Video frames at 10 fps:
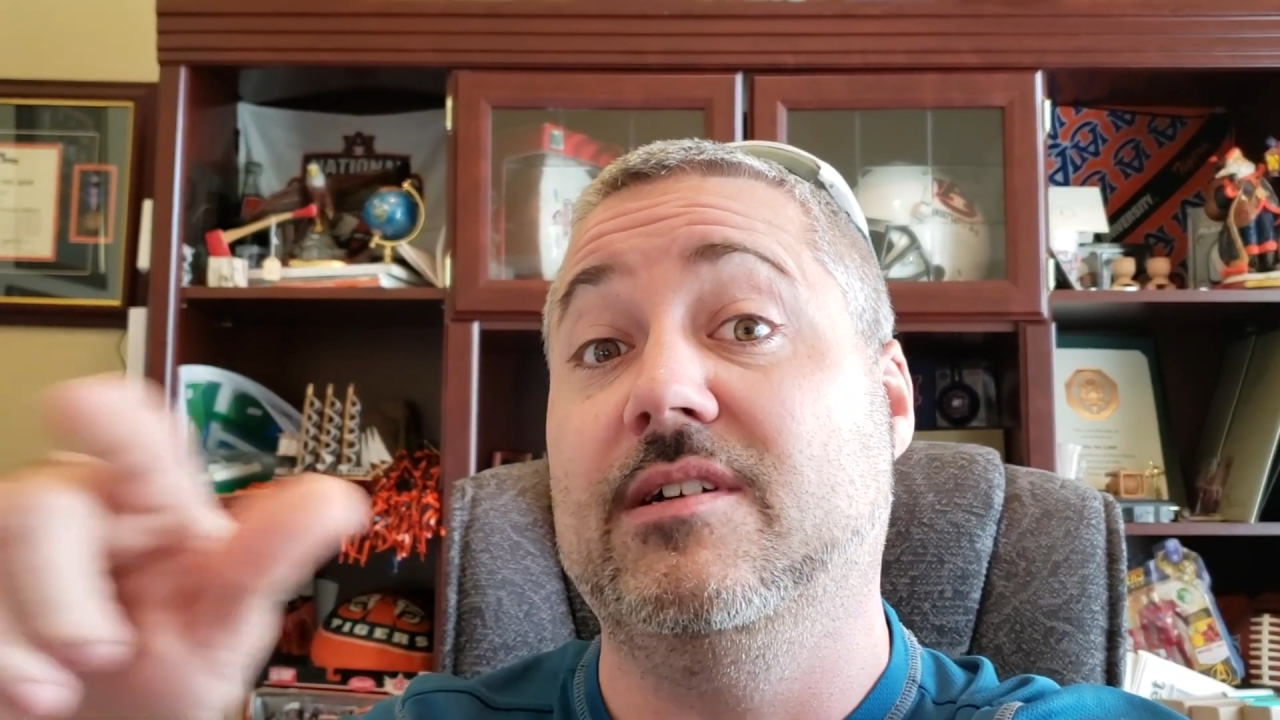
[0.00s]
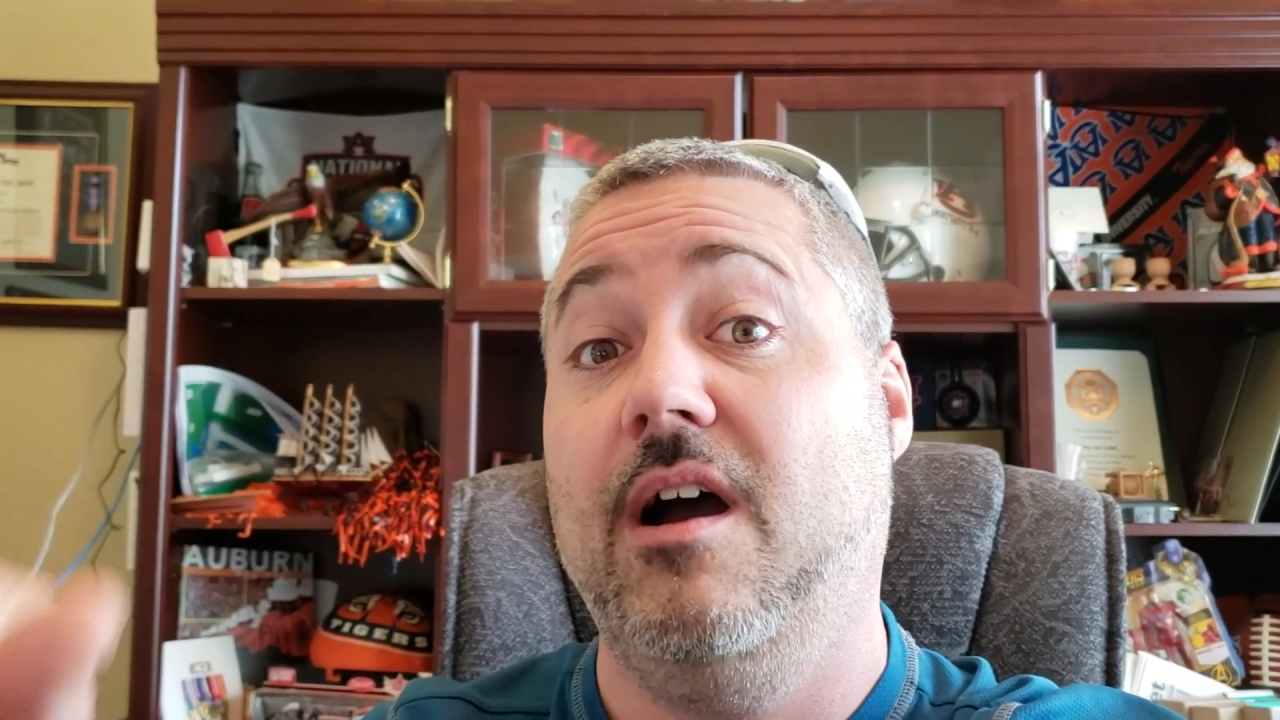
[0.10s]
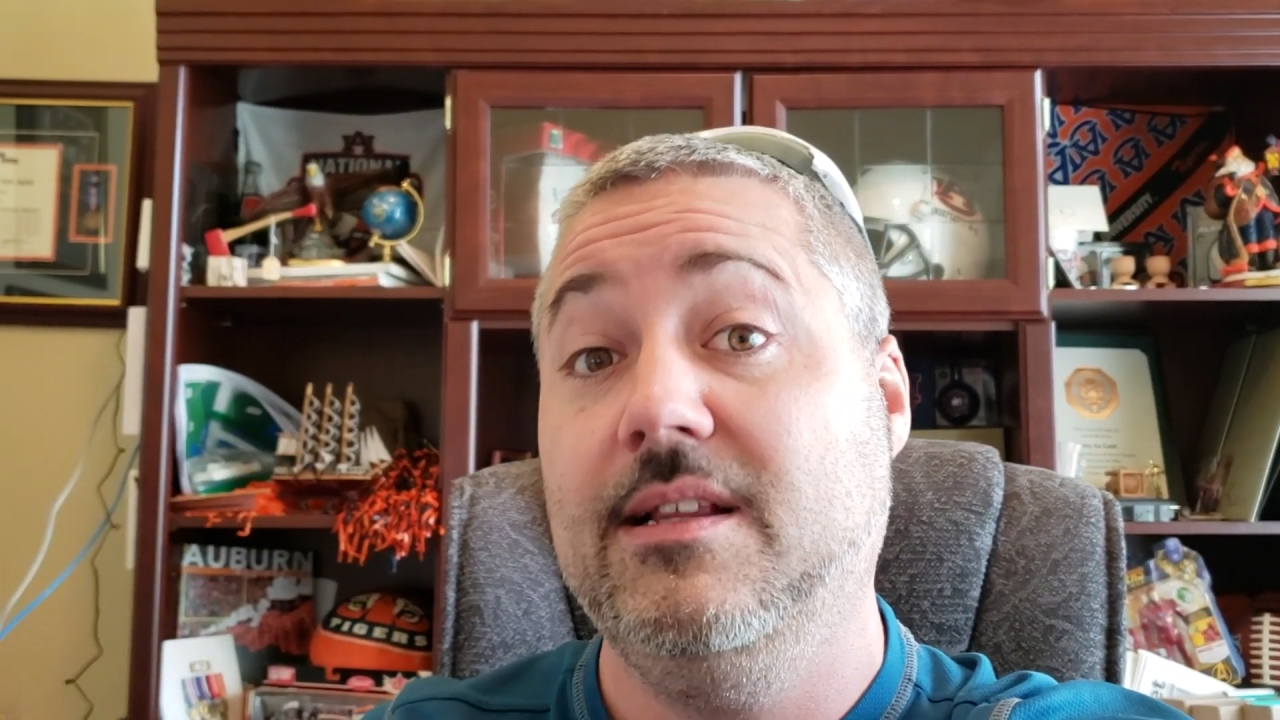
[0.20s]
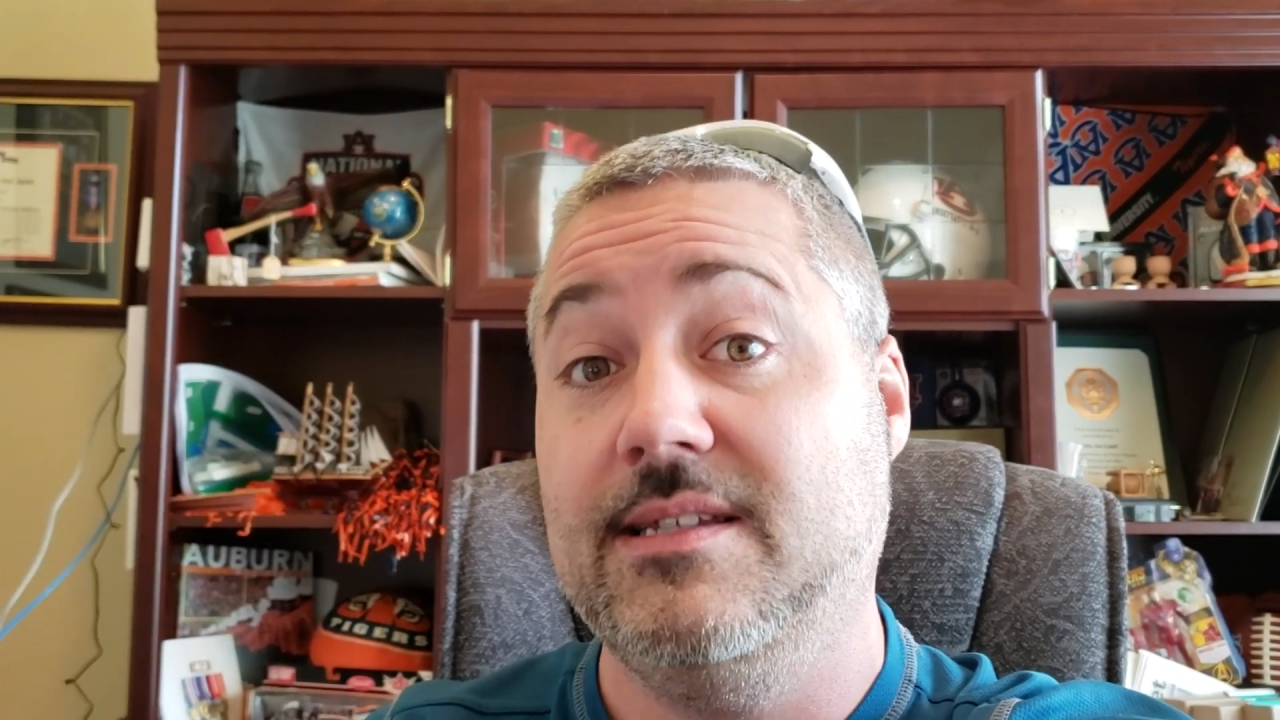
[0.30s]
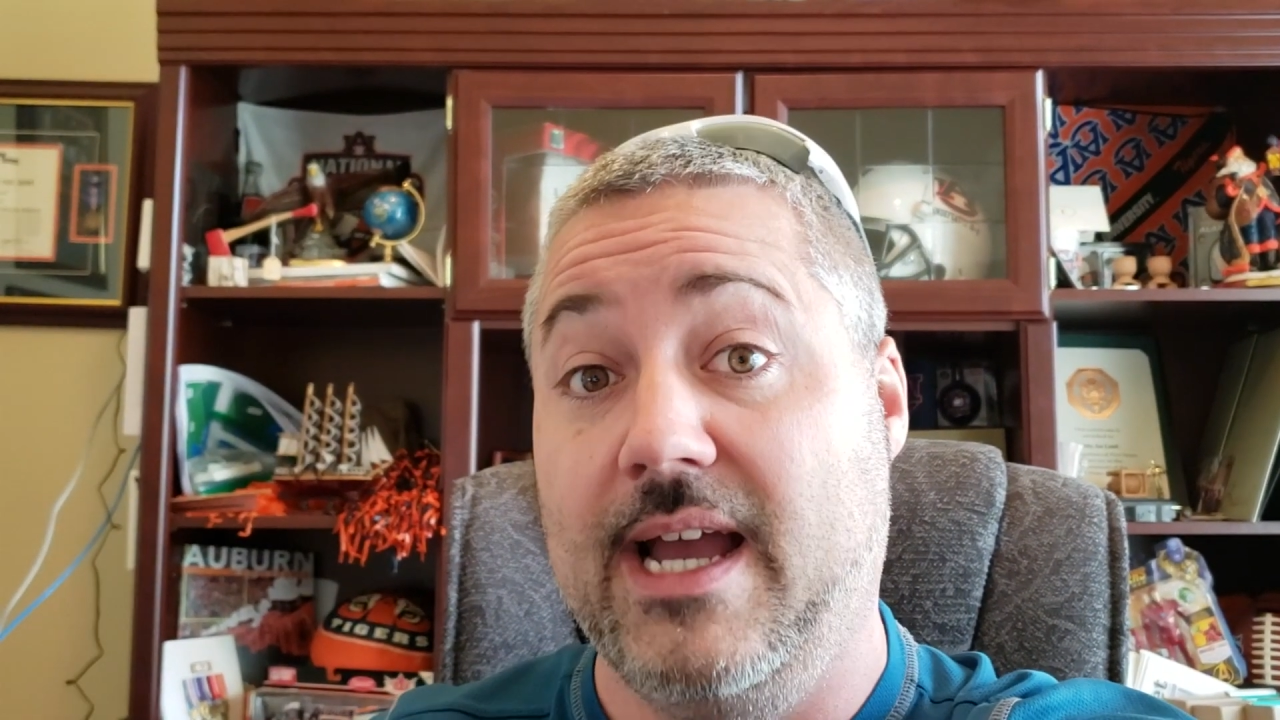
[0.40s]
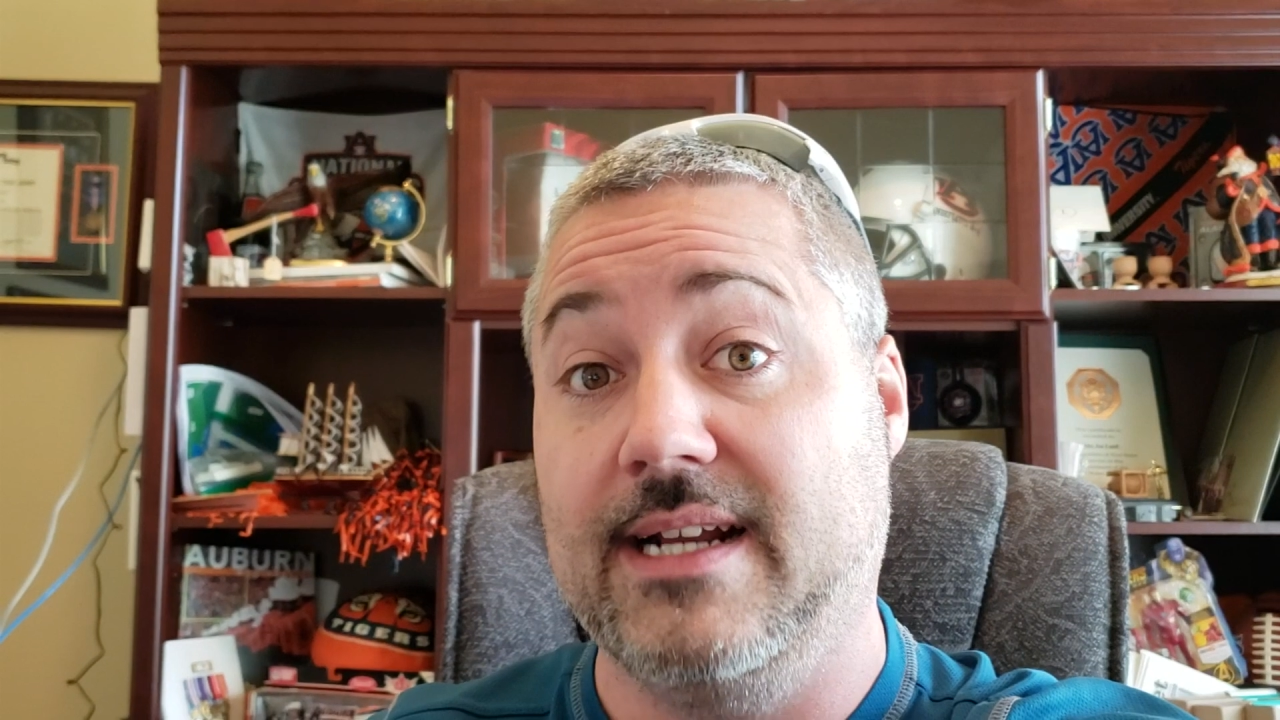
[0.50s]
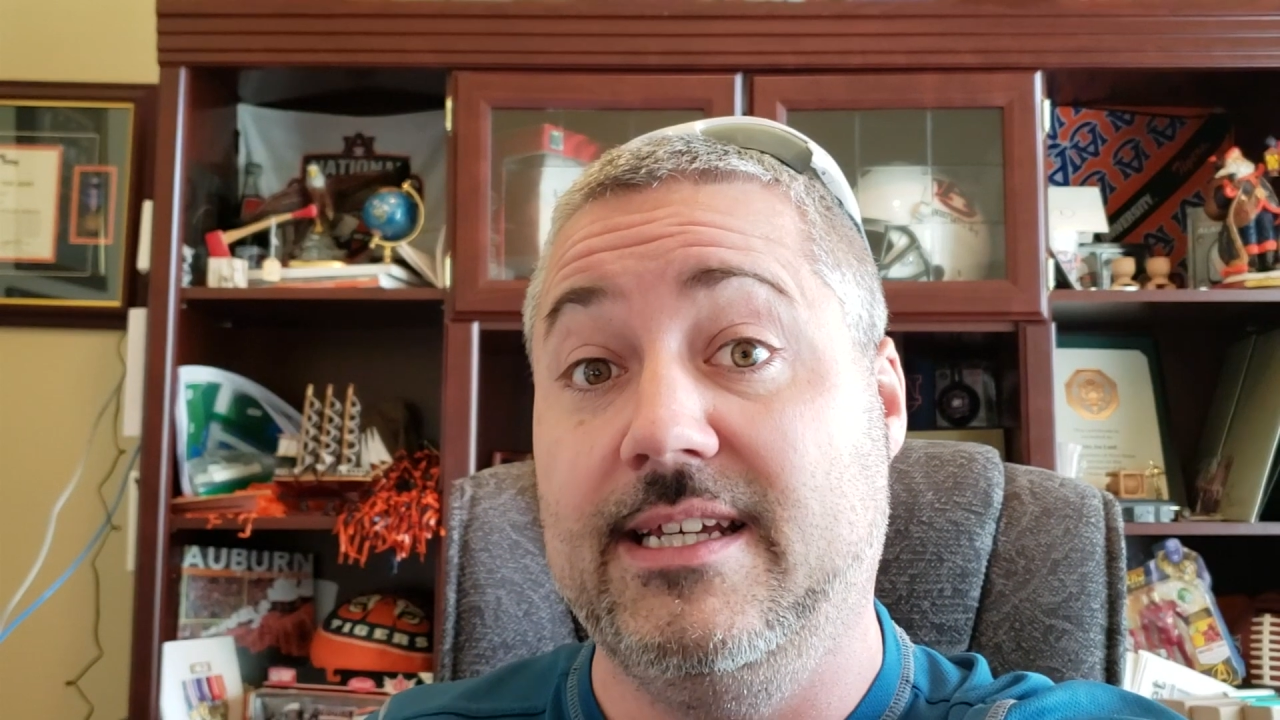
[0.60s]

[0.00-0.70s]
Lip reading: contact